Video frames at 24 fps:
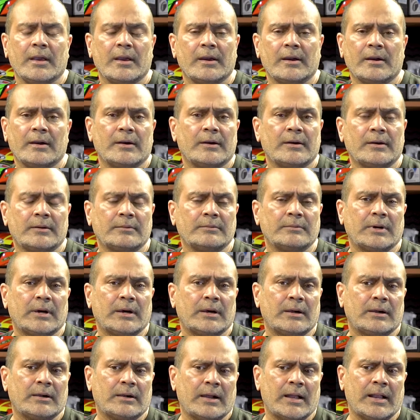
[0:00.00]

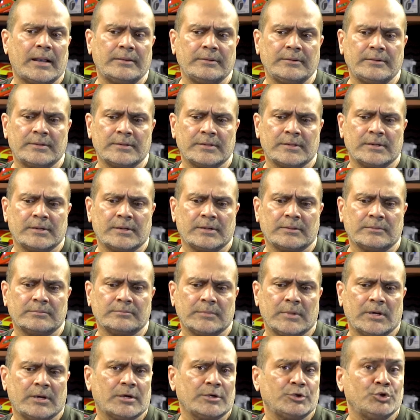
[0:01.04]
and
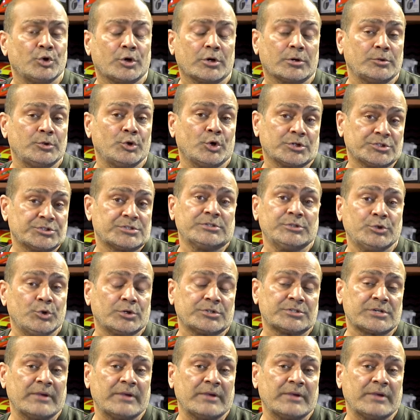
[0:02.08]
your